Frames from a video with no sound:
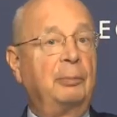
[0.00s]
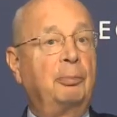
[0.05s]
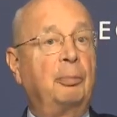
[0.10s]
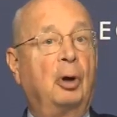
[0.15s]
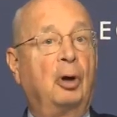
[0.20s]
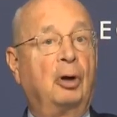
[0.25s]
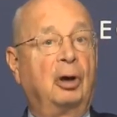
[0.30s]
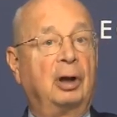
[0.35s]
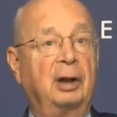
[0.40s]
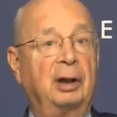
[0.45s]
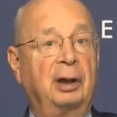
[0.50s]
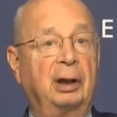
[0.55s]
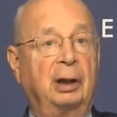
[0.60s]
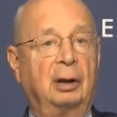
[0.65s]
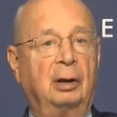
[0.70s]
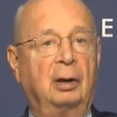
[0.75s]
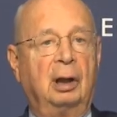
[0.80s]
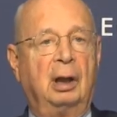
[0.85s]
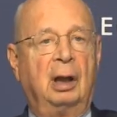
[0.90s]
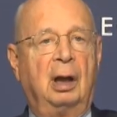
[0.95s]
uh,
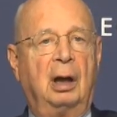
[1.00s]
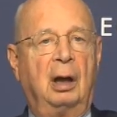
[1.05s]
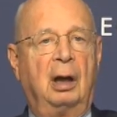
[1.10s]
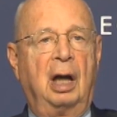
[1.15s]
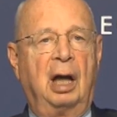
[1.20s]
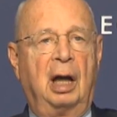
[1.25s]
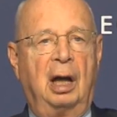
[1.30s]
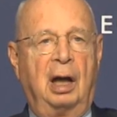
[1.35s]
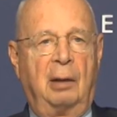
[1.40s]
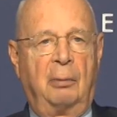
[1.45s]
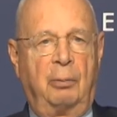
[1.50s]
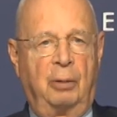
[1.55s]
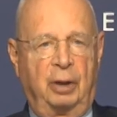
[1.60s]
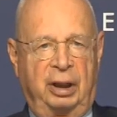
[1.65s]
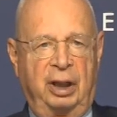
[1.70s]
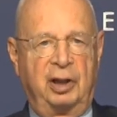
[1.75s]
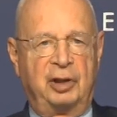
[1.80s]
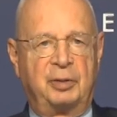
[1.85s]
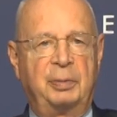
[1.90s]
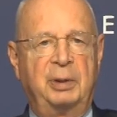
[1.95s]
then they know
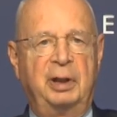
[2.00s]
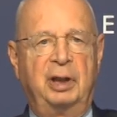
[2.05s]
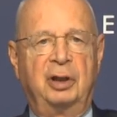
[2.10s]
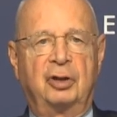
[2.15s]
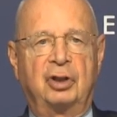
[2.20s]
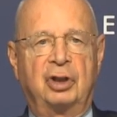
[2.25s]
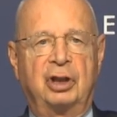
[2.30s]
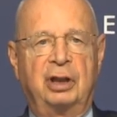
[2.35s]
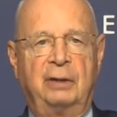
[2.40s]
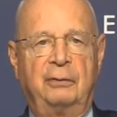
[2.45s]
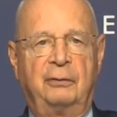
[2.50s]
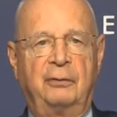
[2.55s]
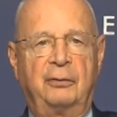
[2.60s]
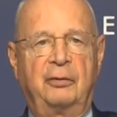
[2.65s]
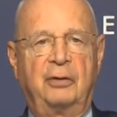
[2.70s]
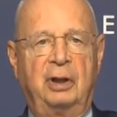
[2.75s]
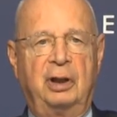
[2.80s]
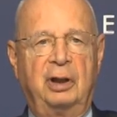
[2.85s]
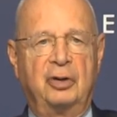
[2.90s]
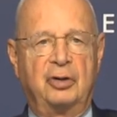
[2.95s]
they'll do it again, they'll do
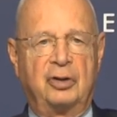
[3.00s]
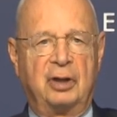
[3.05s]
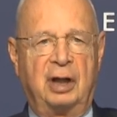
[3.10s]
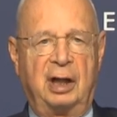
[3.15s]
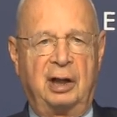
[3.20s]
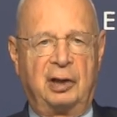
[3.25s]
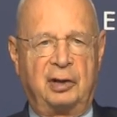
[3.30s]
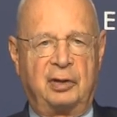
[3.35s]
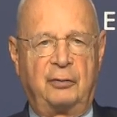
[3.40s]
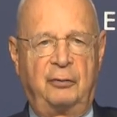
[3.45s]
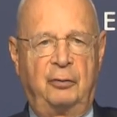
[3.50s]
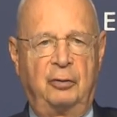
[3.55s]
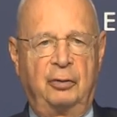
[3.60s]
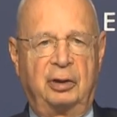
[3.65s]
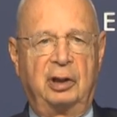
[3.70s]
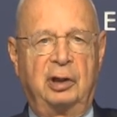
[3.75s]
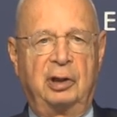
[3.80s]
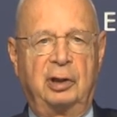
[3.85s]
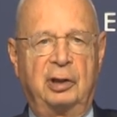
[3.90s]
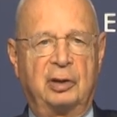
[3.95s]
it again, they'll do it
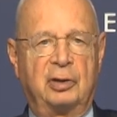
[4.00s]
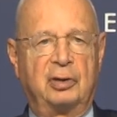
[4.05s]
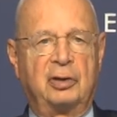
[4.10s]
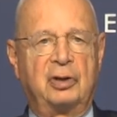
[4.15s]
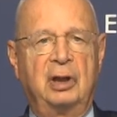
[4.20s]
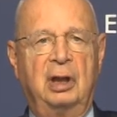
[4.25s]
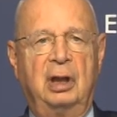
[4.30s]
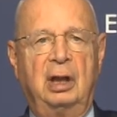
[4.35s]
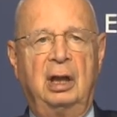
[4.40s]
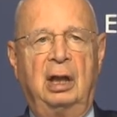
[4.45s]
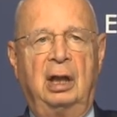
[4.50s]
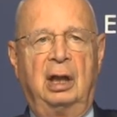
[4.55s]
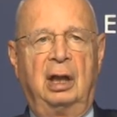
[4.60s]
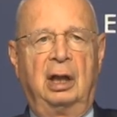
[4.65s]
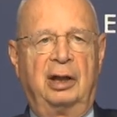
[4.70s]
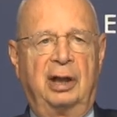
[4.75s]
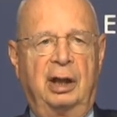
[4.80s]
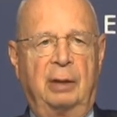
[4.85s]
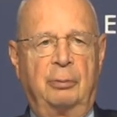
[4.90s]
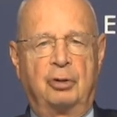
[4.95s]
again. The one
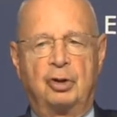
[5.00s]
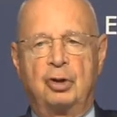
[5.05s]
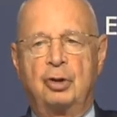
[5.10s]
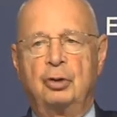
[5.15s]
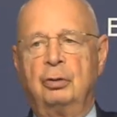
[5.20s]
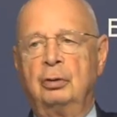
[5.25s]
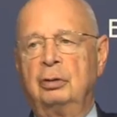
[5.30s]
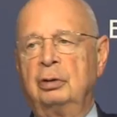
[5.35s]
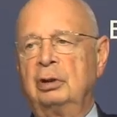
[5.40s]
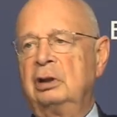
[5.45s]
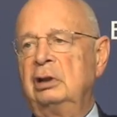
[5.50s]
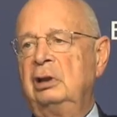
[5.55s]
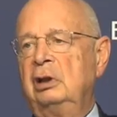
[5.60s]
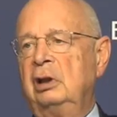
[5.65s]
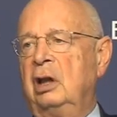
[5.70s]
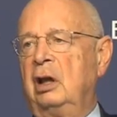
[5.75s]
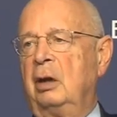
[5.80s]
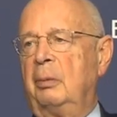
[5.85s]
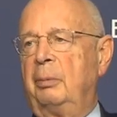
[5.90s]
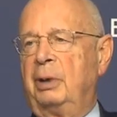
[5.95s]
thing that makes
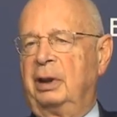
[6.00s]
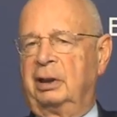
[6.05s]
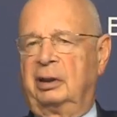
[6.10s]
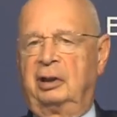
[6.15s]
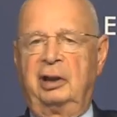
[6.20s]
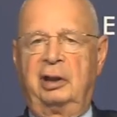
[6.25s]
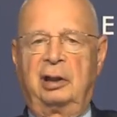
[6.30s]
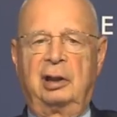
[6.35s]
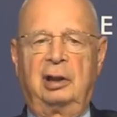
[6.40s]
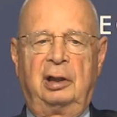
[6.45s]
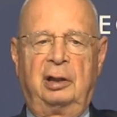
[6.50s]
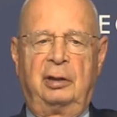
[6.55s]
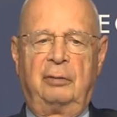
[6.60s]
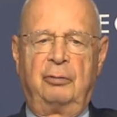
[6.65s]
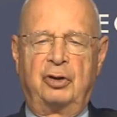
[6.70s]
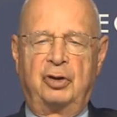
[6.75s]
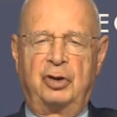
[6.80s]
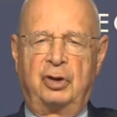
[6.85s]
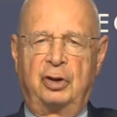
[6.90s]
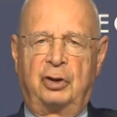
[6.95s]
rich people, no
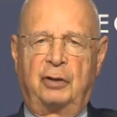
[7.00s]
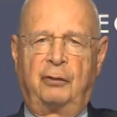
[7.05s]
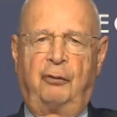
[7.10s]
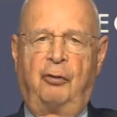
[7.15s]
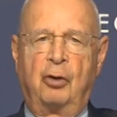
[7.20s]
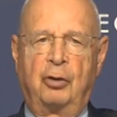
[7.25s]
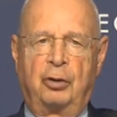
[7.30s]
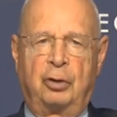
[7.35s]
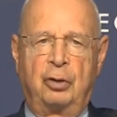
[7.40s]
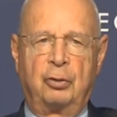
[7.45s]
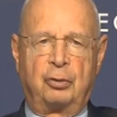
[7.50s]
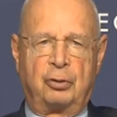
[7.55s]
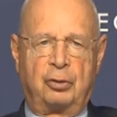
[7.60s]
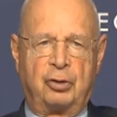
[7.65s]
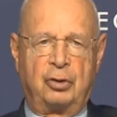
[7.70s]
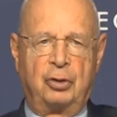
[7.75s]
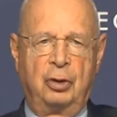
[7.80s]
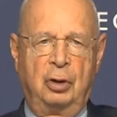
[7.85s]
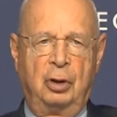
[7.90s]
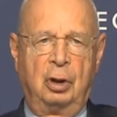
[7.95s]
matter how rich they
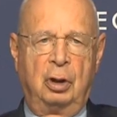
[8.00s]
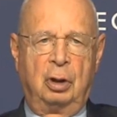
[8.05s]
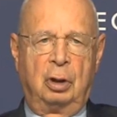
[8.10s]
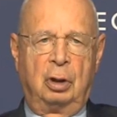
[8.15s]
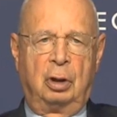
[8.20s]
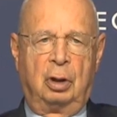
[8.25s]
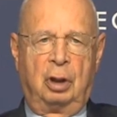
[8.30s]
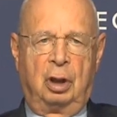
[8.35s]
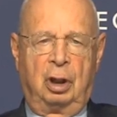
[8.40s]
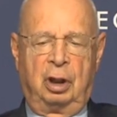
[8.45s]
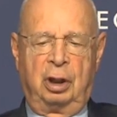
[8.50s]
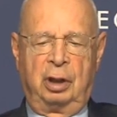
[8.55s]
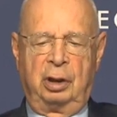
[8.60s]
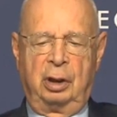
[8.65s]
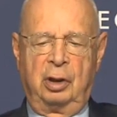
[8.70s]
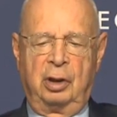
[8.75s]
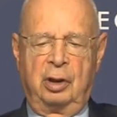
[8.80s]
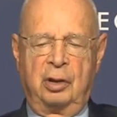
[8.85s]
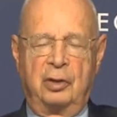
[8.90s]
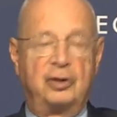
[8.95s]
are,
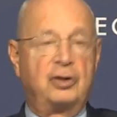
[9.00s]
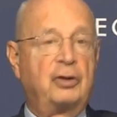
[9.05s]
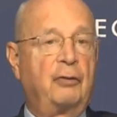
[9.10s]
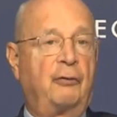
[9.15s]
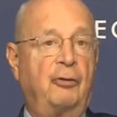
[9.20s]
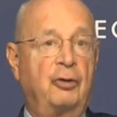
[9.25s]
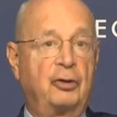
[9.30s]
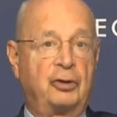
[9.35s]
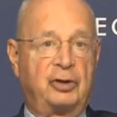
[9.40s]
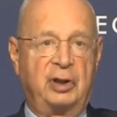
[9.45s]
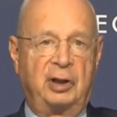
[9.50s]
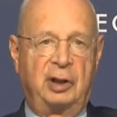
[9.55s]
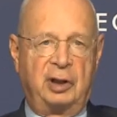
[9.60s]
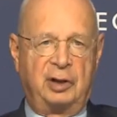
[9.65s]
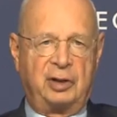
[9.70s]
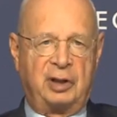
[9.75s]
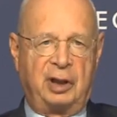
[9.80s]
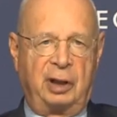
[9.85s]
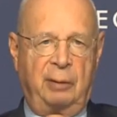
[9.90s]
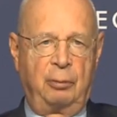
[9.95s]
afraid
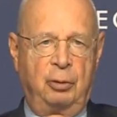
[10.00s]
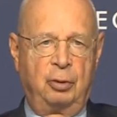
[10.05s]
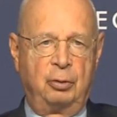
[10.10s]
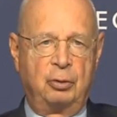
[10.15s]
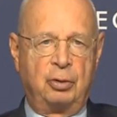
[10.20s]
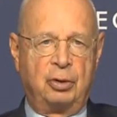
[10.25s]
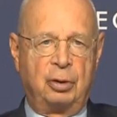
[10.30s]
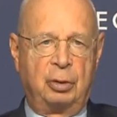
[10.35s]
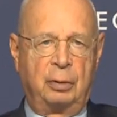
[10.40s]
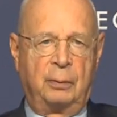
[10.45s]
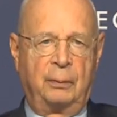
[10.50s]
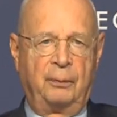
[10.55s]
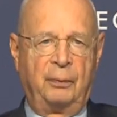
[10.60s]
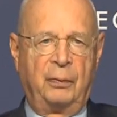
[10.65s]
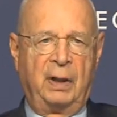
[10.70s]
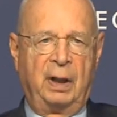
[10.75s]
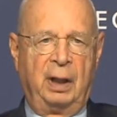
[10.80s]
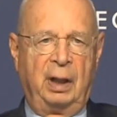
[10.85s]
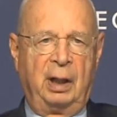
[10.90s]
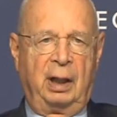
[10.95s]
is when, uh,
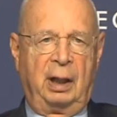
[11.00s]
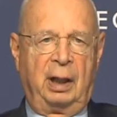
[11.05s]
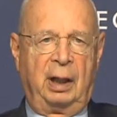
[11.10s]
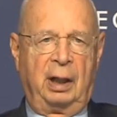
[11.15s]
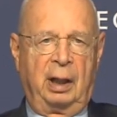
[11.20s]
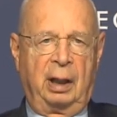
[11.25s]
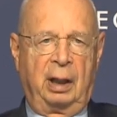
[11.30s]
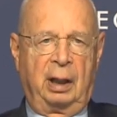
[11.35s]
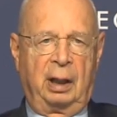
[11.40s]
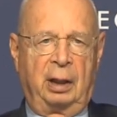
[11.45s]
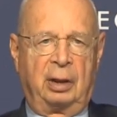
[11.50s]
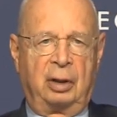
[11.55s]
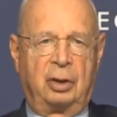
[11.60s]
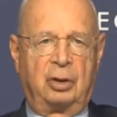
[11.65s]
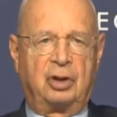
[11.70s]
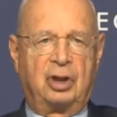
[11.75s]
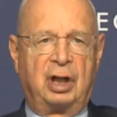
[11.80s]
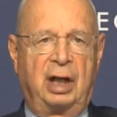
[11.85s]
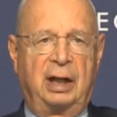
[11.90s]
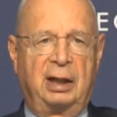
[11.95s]
when people read
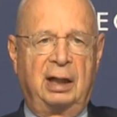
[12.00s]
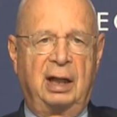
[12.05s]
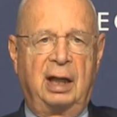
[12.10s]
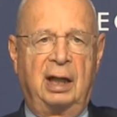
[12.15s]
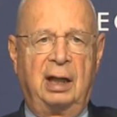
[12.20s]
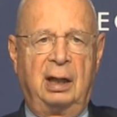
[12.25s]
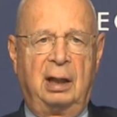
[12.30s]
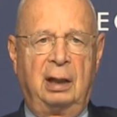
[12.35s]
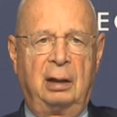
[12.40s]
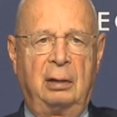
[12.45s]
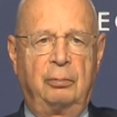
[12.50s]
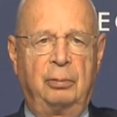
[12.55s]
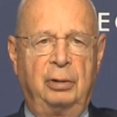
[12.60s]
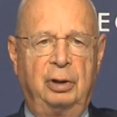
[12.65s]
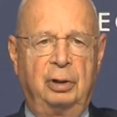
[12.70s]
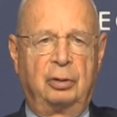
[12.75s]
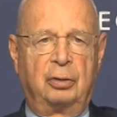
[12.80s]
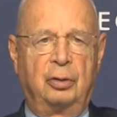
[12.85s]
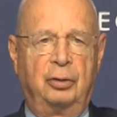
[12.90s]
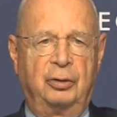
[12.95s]
the books they might
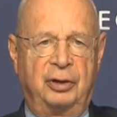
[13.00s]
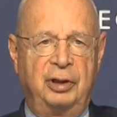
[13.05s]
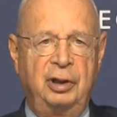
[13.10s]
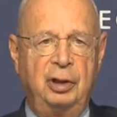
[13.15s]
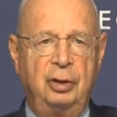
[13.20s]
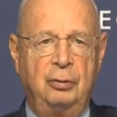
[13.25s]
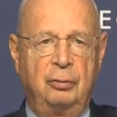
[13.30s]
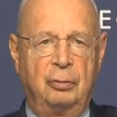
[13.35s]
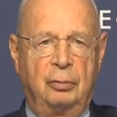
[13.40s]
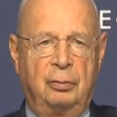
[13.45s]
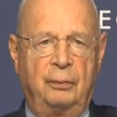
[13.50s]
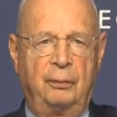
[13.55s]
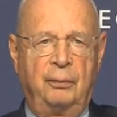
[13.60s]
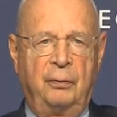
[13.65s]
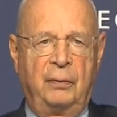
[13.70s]
be afraid of.